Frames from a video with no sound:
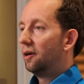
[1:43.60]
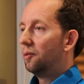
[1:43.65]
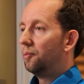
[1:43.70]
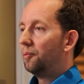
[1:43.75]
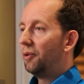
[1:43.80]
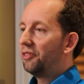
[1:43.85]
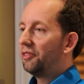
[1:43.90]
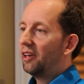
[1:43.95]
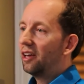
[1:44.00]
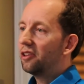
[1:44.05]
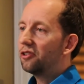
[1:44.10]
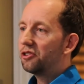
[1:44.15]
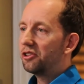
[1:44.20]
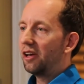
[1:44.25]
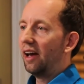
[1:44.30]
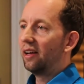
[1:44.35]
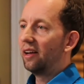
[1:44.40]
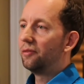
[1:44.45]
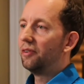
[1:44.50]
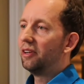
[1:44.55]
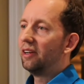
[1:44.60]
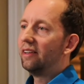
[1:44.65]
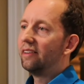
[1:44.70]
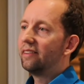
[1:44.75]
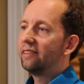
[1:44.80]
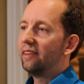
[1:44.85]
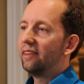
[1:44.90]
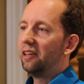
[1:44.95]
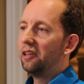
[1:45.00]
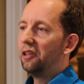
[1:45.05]
But the other side of it
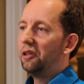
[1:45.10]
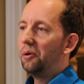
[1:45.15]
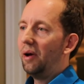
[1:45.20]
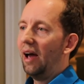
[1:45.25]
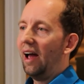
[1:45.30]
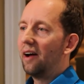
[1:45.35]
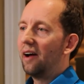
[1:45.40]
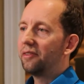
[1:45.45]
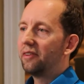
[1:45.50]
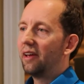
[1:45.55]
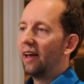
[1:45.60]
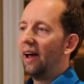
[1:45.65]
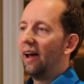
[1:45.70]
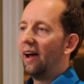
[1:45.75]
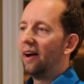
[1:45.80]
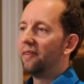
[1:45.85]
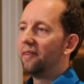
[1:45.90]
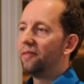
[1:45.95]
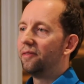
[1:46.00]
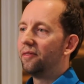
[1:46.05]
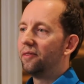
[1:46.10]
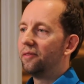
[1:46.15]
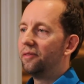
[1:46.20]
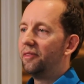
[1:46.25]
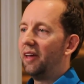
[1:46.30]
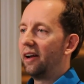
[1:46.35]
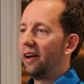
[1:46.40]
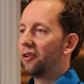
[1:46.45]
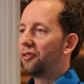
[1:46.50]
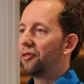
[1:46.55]
is that you have to have
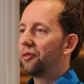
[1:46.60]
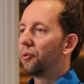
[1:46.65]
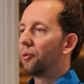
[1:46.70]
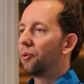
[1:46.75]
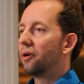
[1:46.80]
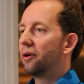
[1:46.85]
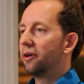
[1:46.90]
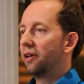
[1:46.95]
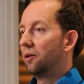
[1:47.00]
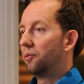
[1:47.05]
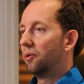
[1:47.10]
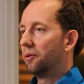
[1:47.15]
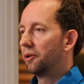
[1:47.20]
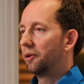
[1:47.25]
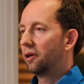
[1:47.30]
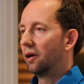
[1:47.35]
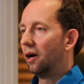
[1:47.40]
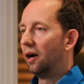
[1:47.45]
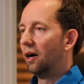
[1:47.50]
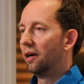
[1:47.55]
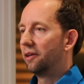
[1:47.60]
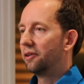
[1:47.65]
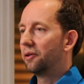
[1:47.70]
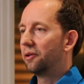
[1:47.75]
that authority, what we call it.